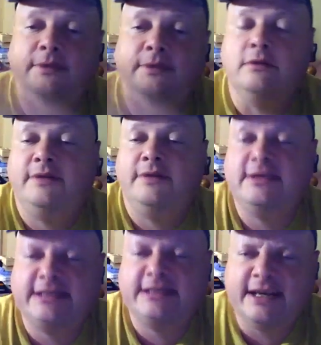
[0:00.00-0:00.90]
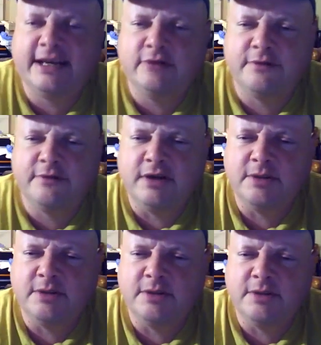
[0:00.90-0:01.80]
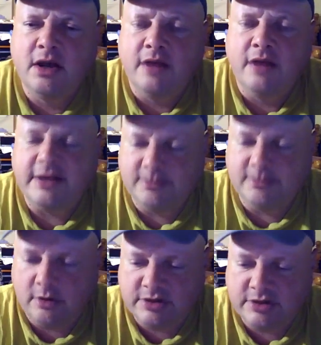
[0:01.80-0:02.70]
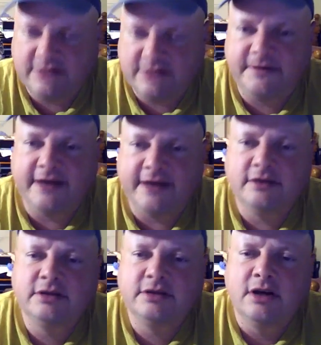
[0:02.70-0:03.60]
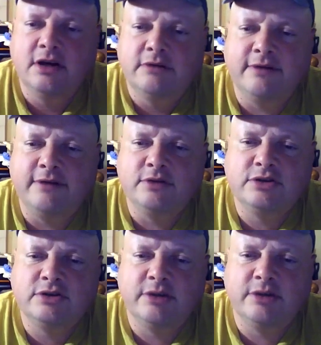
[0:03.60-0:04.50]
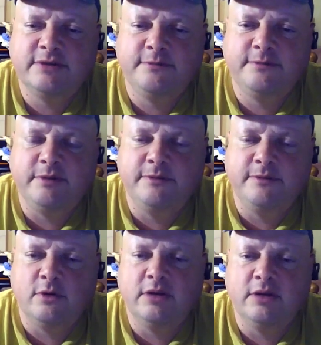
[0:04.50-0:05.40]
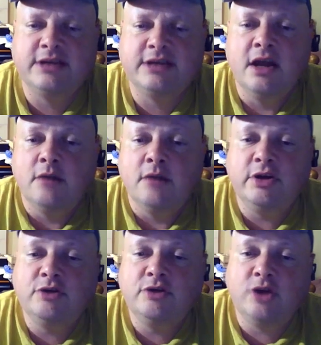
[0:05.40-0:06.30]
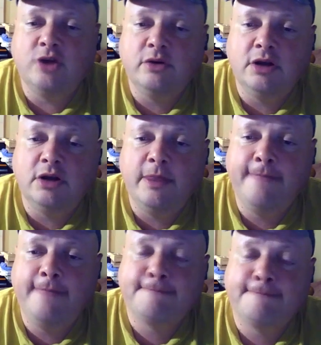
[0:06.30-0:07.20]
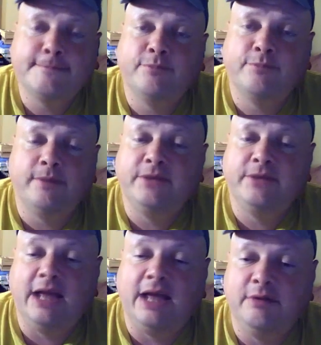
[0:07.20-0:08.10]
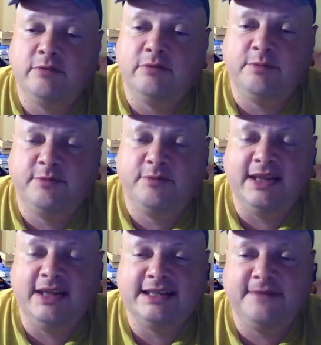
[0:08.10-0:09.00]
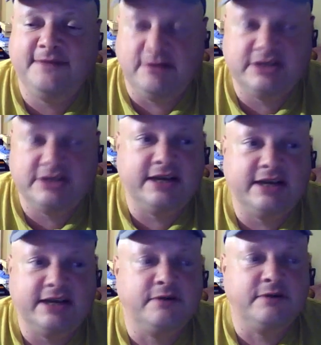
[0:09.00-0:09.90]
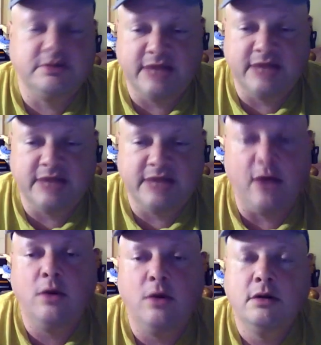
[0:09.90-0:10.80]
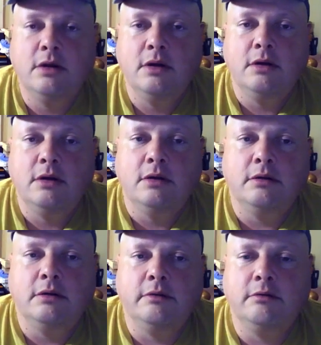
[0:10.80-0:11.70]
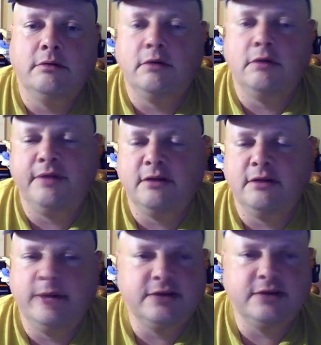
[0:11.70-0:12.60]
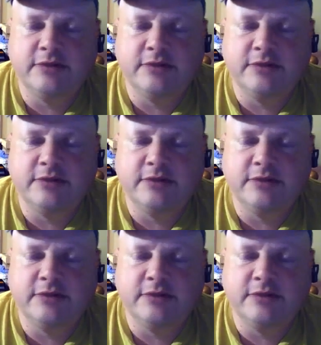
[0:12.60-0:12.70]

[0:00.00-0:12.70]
If there's a second referendum, then democracy has failed. Revolution time it's been fought on less. Well, you know, John, yeah, the thing is, if there is a second referendum now, I think the Remainers will